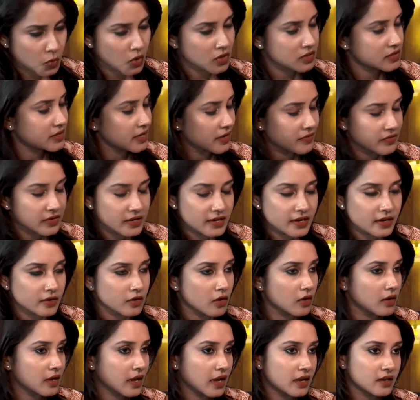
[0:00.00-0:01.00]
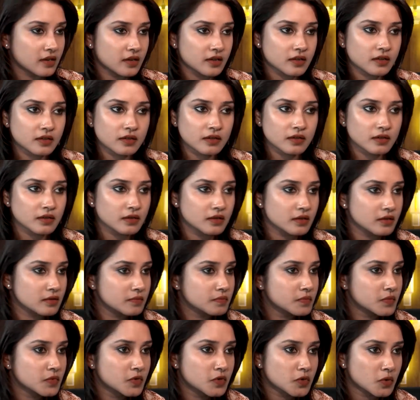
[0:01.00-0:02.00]
definitely an organic uh,
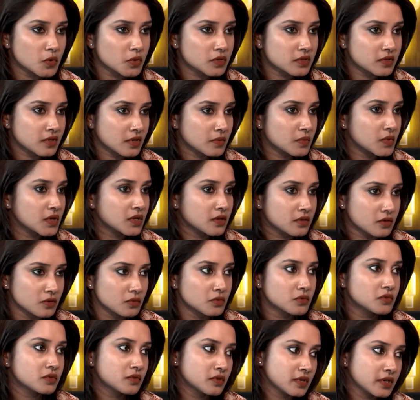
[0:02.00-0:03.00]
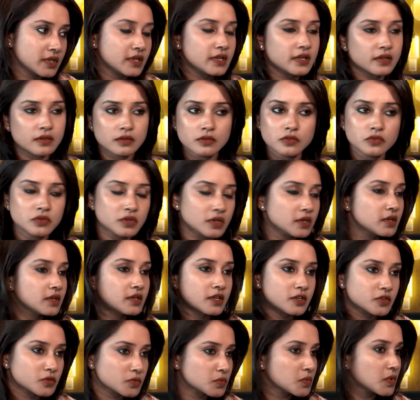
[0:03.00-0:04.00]
growth i mean you really you really
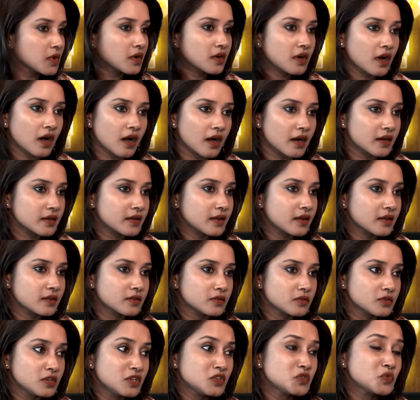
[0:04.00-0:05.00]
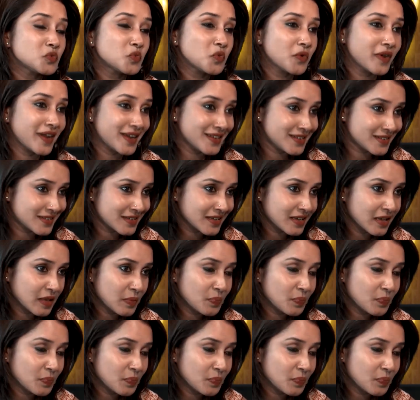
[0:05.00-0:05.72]
need to work hard and you need to wait